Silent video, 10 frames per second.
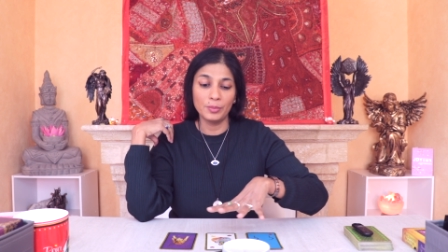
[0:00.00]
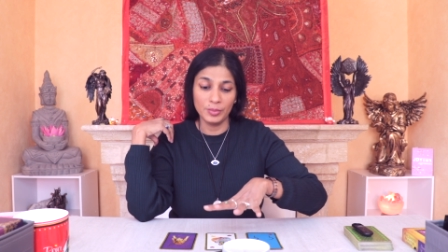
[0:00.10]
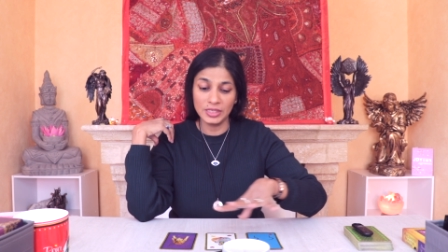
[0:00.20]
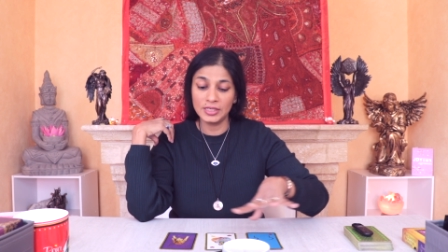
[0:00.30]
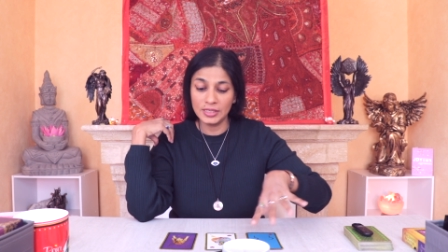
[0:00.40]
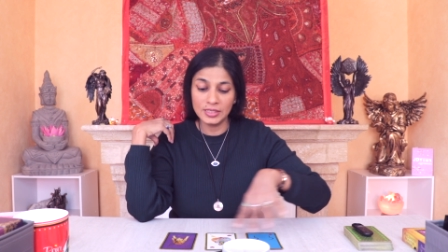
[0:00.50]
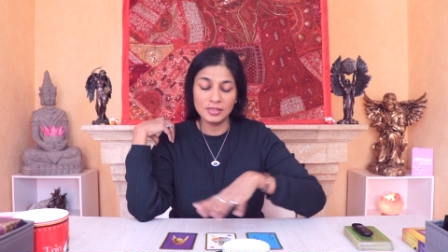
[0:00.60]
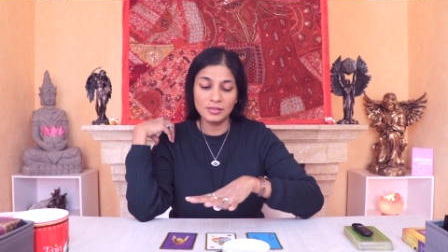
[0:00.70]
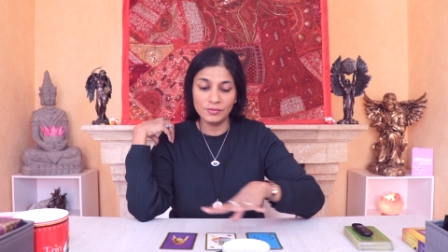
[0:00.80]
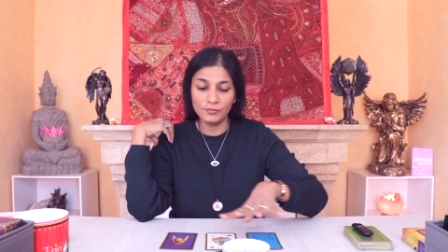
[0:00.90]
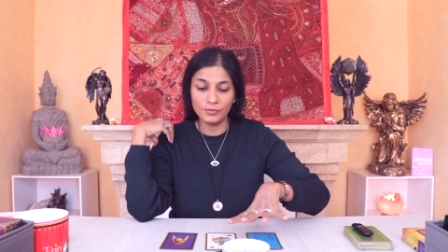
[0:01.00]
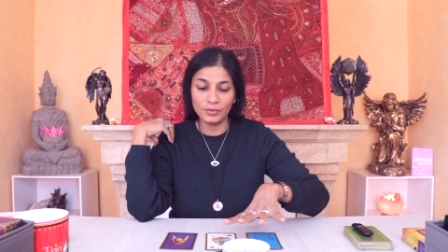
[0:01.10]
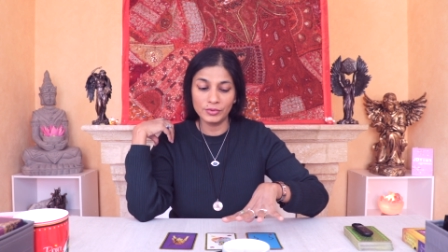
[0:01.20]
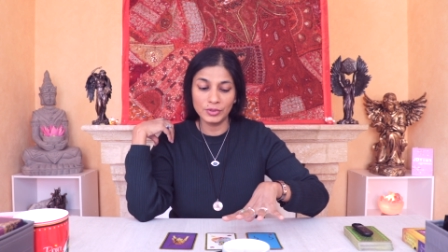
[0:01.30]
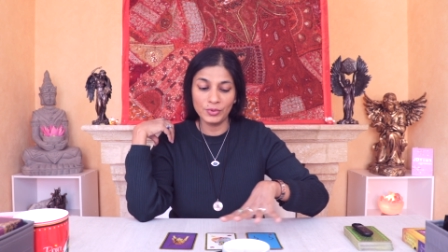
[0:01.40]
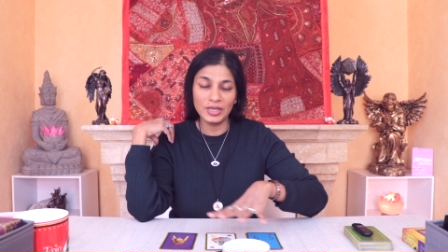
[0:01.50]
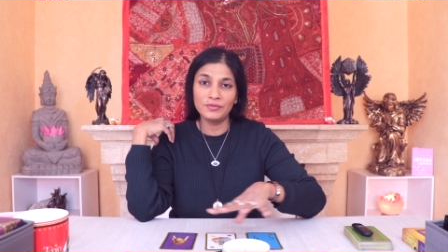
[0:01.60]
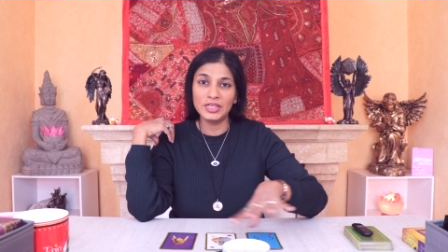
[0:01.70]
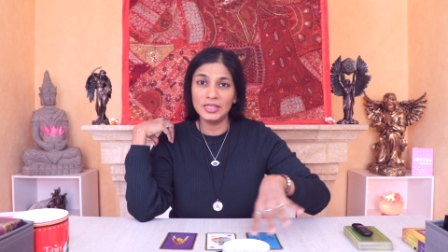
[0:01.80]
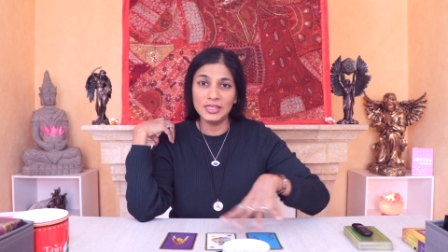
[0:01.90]
but in Indian, the way
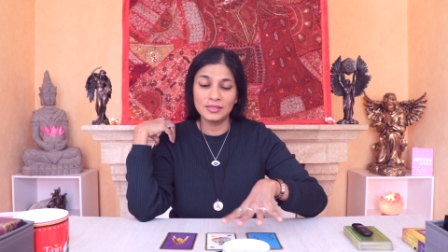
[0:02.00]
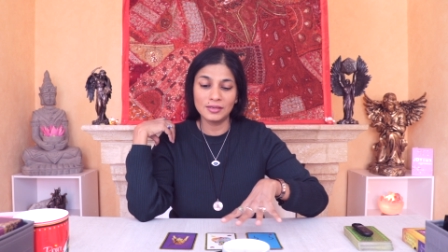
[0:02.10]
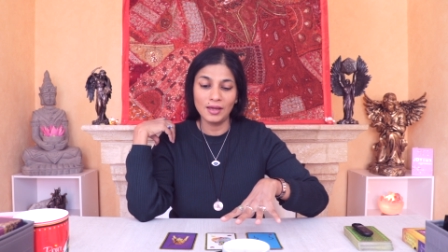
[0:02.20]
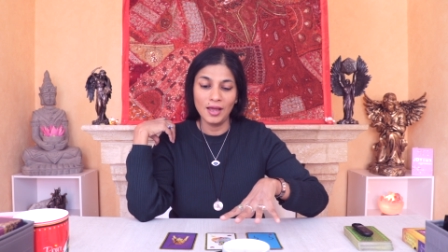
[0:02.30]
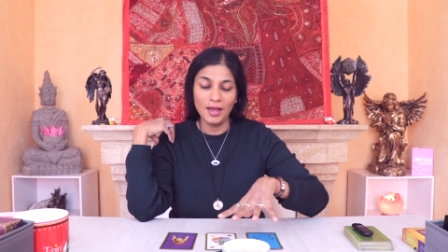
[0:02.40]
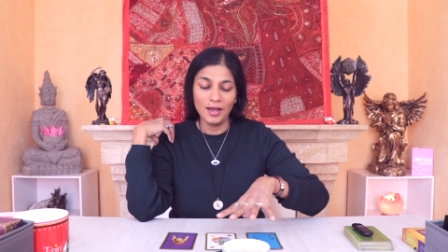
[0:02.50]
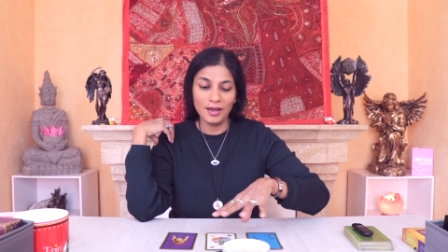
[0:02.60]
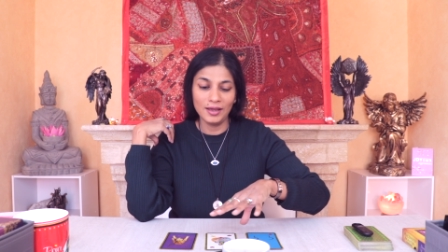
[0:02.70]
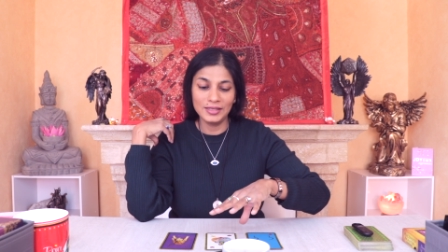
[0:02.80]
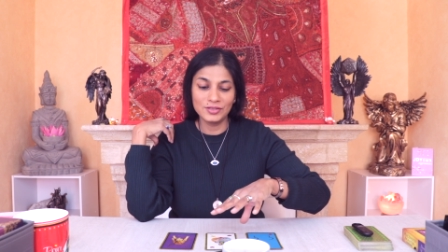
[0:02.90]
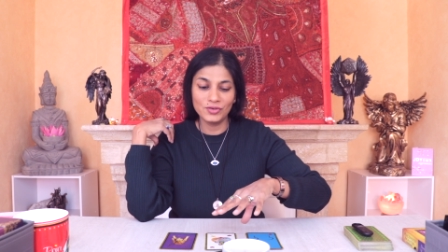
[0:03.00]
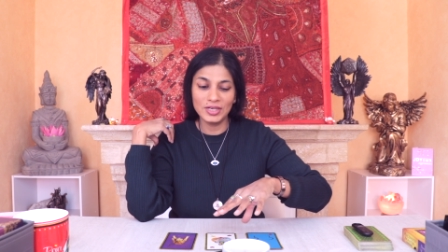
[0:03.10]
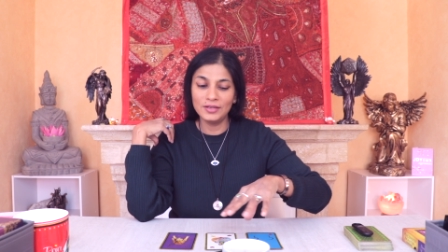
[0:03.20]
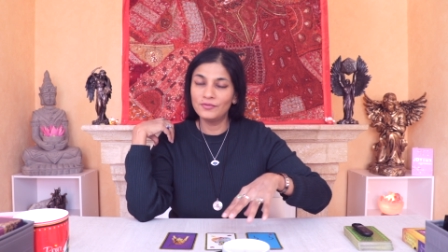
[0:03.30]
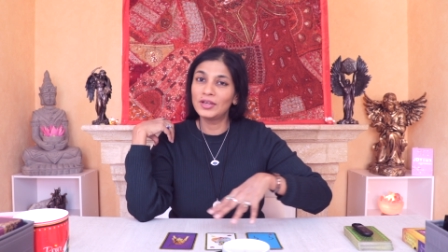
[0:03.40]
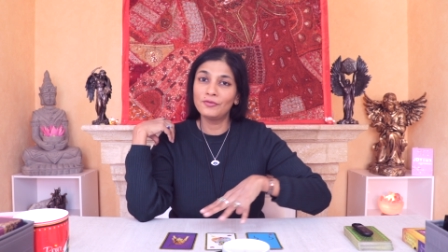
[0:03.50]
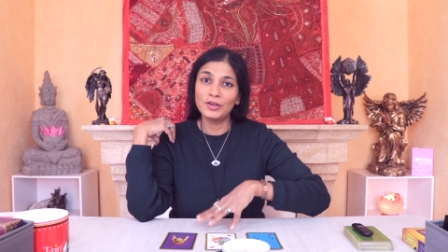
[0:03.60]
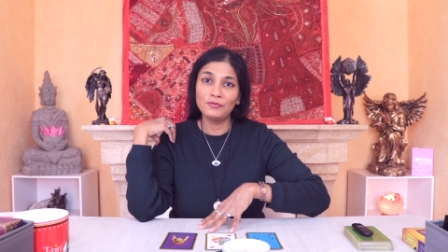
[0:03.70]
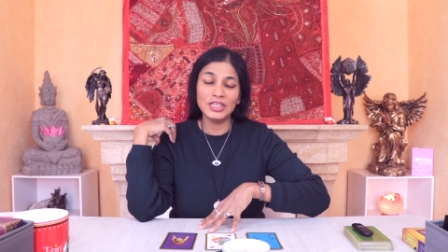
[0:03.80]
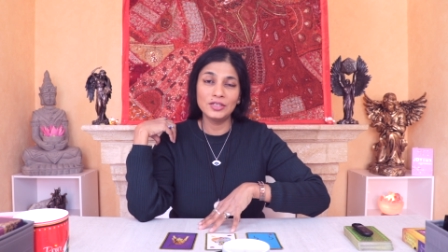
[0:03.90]
we eat, it's really,
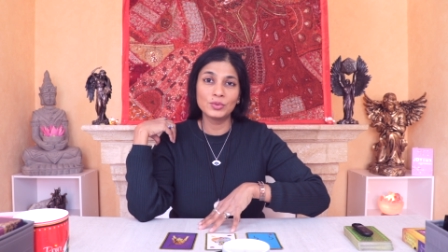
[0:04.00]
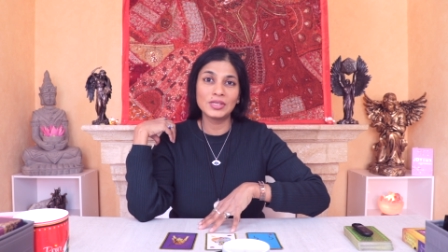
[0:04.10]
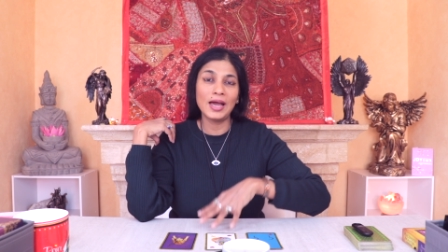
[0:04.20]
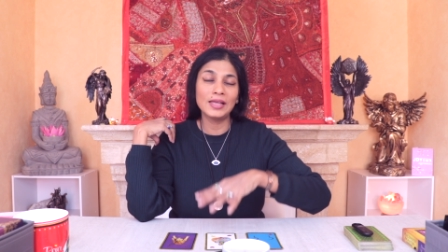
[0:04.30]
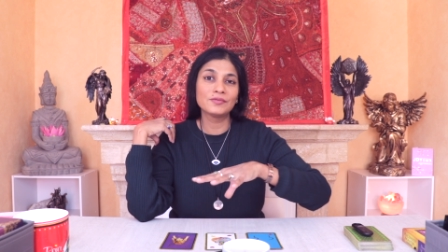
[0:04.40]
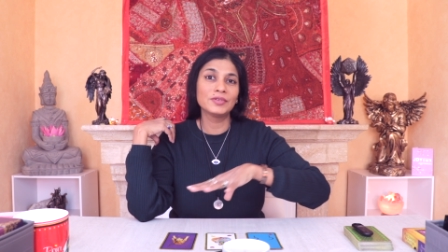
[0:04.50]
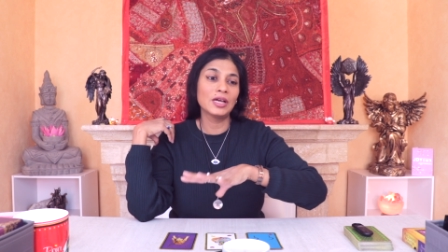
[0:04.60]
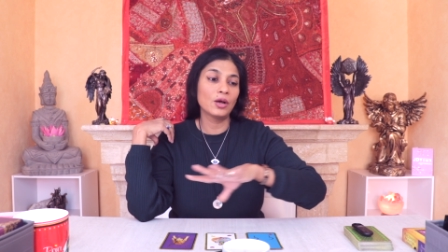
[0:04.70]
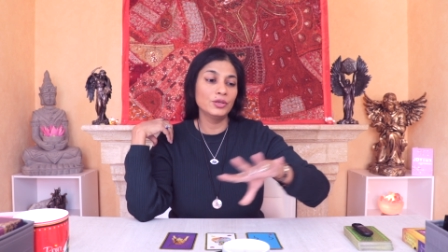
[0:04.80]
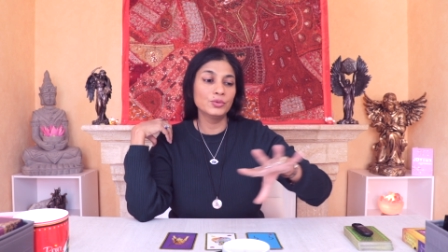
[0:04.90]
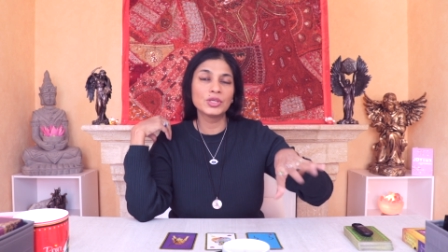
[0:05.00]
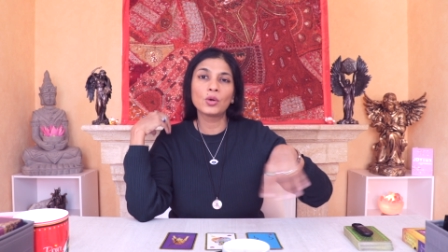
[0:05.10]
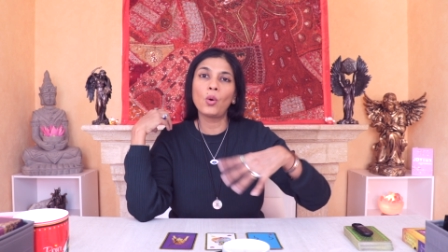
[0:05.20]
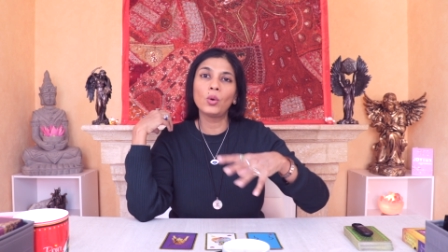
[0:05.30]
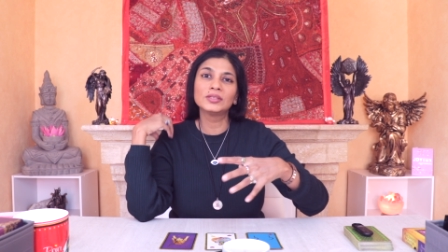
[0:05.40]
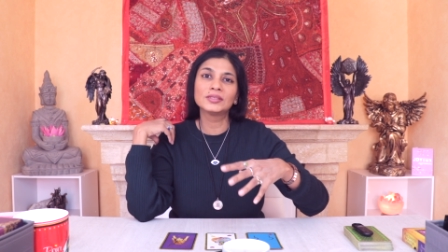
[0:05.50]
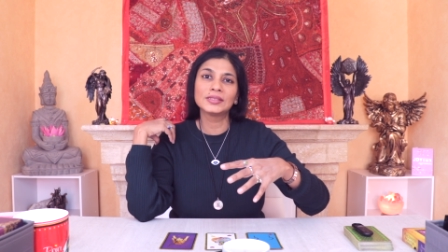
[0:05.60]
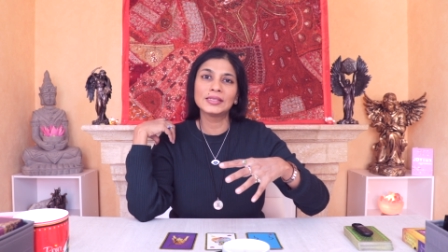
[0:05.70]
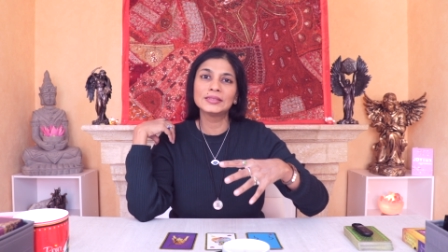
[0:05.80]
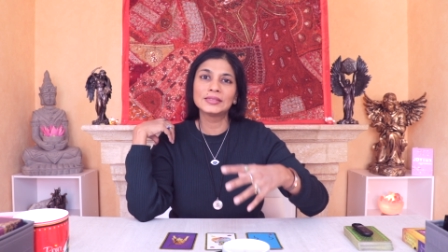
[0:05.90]
when we eat with the hands, we are using all the
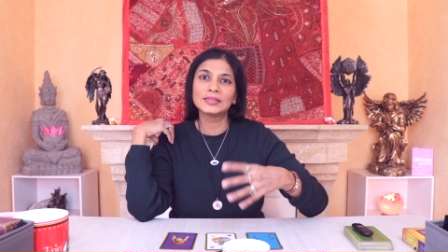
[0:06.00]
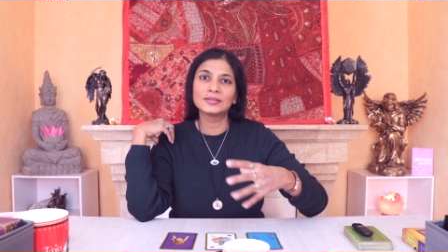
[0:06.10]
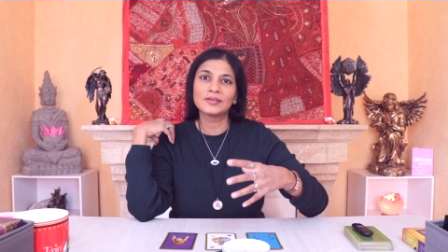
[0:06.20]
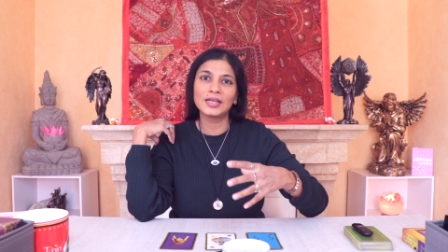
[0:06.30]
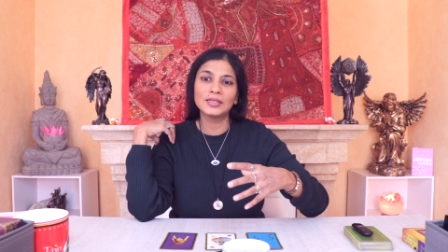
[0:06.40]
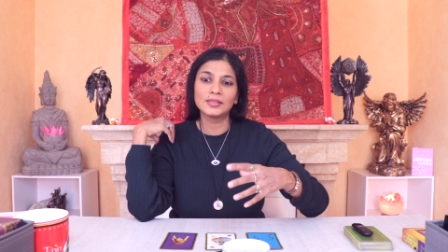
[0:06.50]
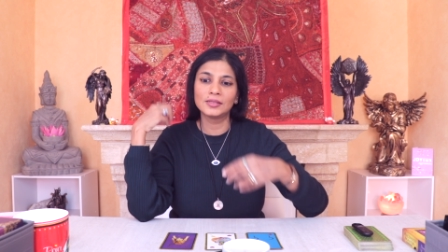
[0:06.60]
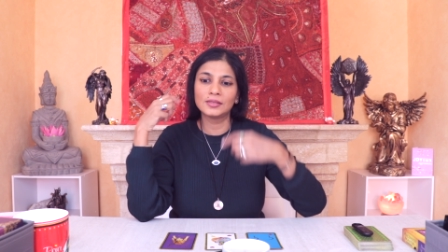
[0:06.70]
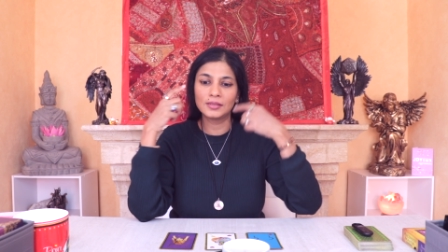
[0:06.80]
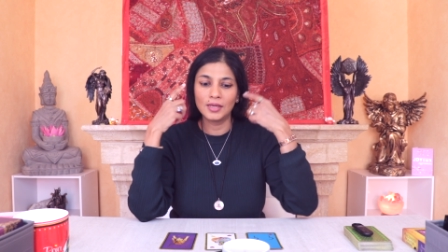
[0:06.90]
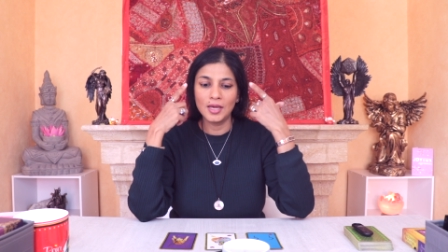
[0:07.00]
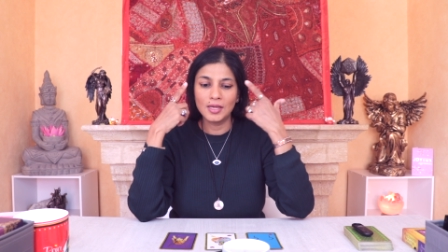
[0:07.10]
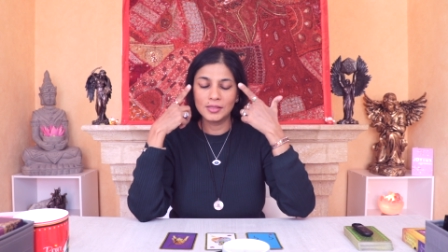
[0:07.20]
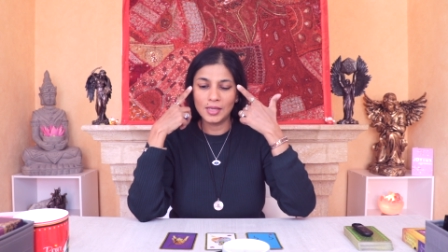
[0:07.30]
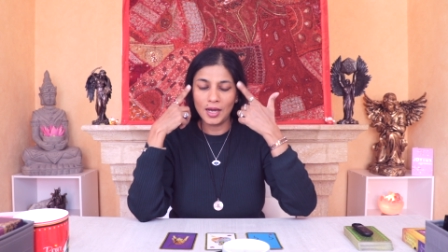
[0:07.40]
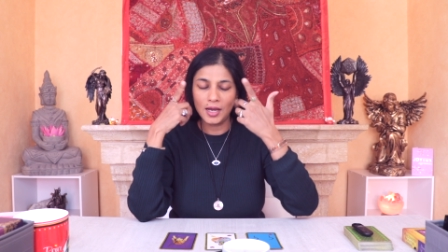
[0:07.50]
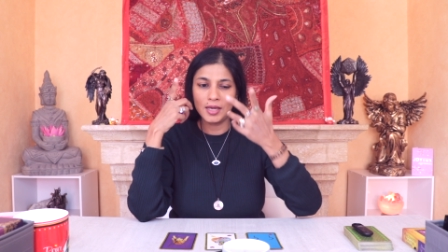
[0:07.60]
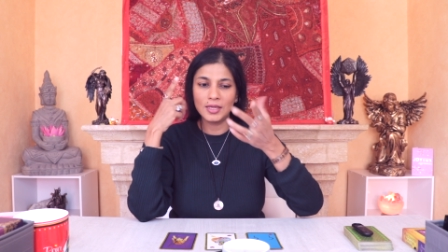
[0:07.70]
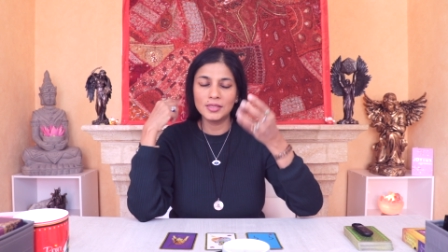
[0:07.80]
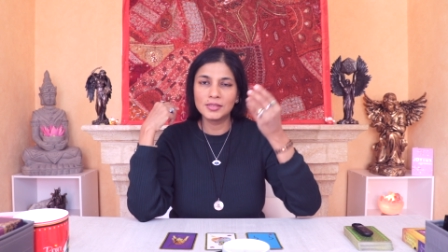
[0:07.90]
senses, right? The
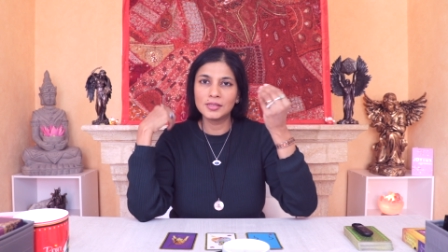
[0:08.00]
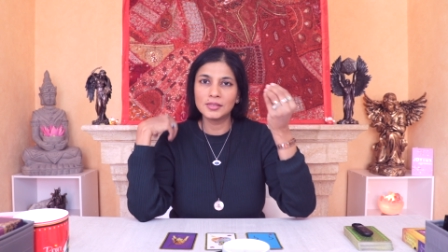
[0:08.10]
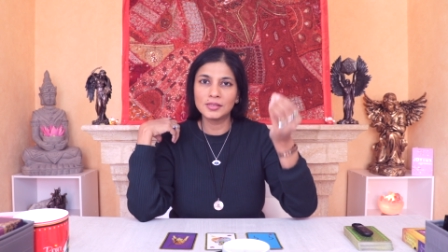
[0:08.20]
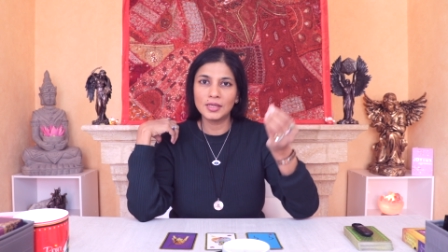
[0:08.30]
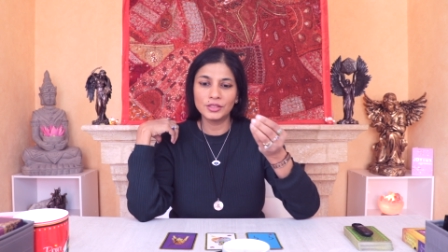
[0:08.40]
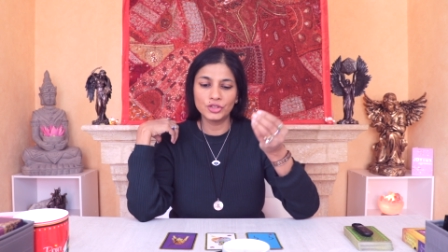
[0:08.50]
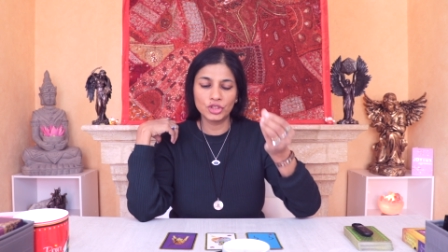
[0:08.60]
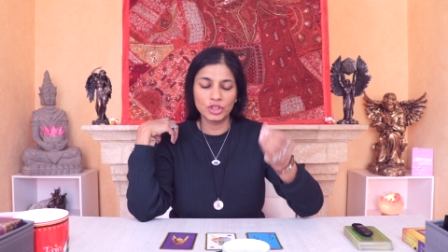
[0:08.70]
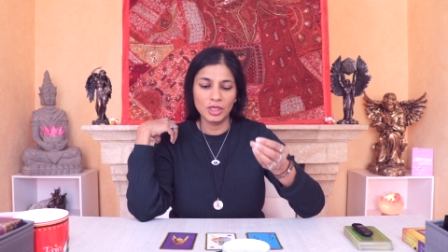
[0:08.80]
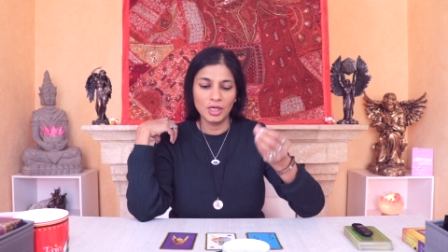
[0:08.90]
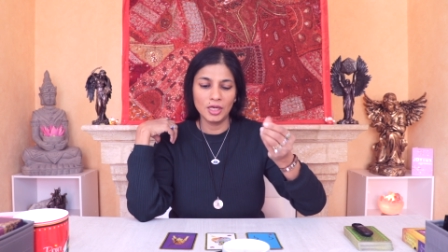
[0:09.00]
eyes, the touch,